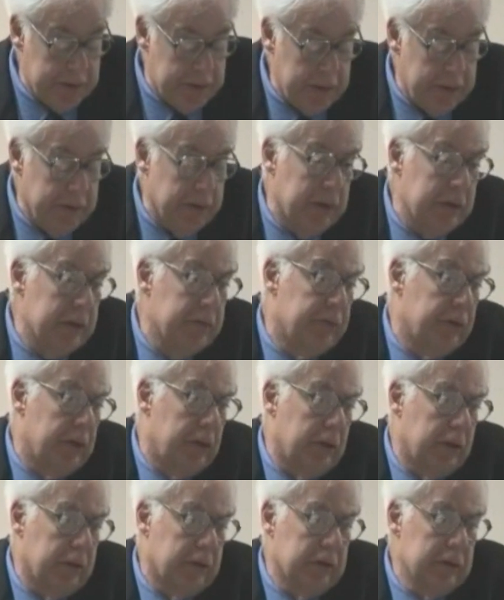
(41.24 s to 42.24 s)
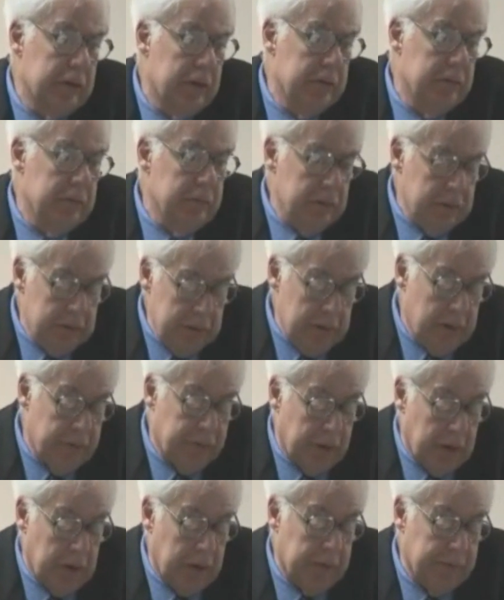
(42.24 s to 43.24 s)
did not evolve
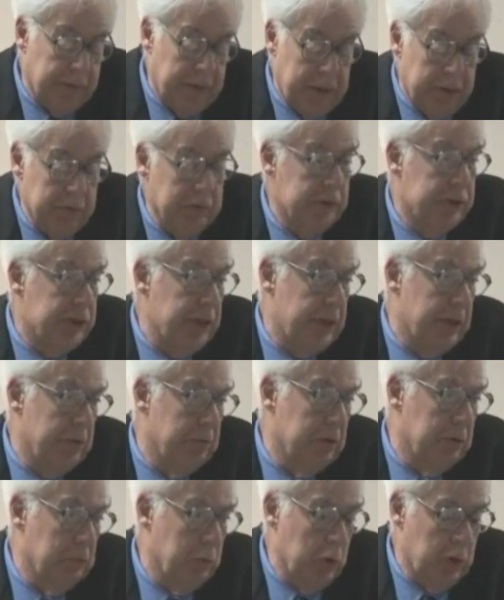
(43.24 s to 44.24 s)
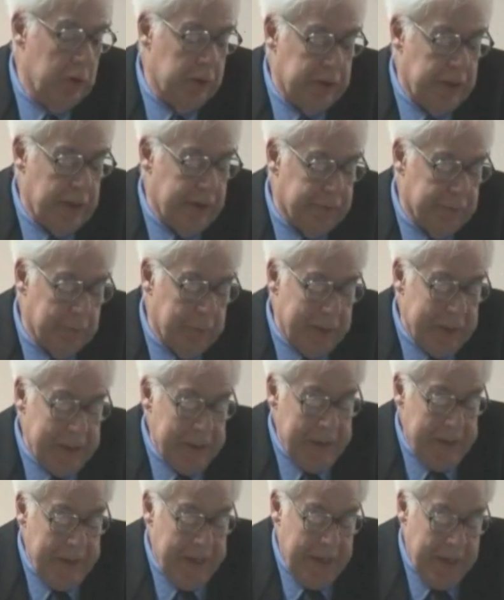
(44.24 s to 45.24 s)
into a genuine world government,
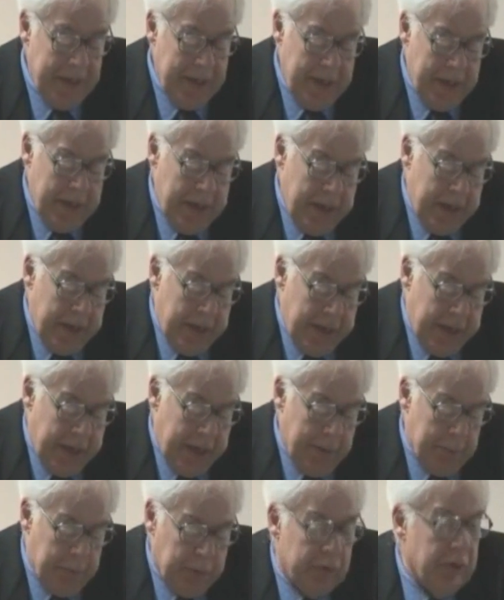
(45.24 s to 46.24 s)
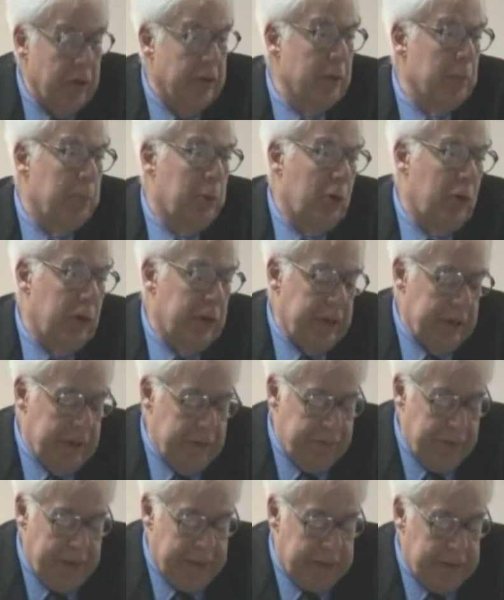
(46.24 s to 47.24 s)
able to deploy an
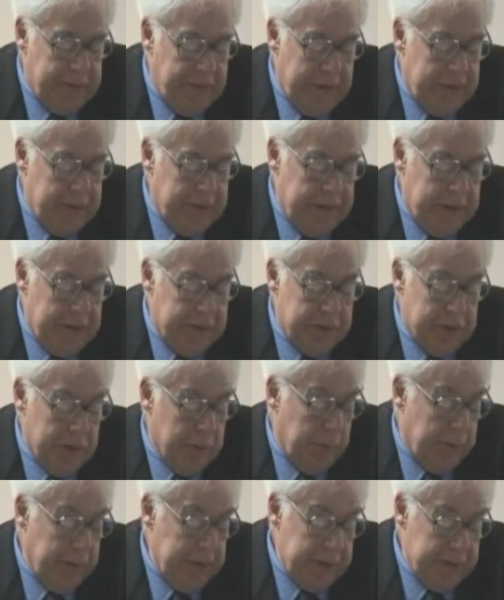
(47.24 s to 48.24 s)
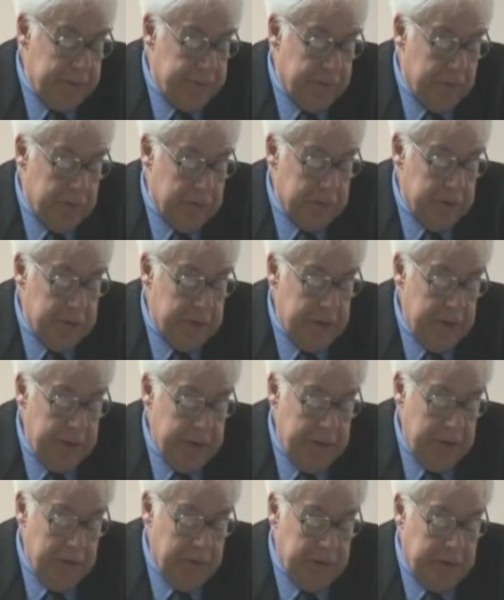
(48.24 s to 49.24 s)
effective international police force, a
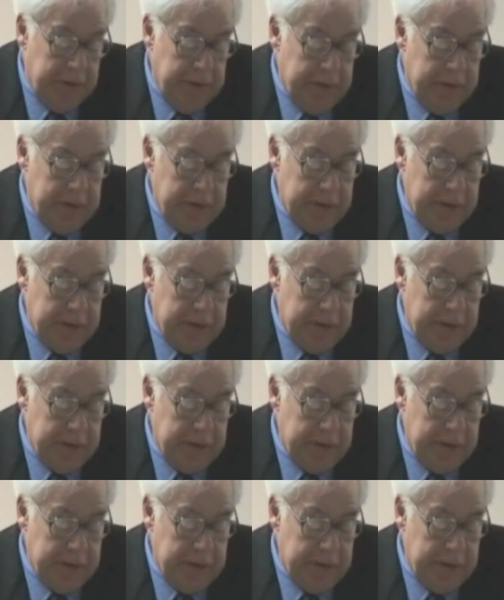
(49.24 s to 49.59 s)
nuclear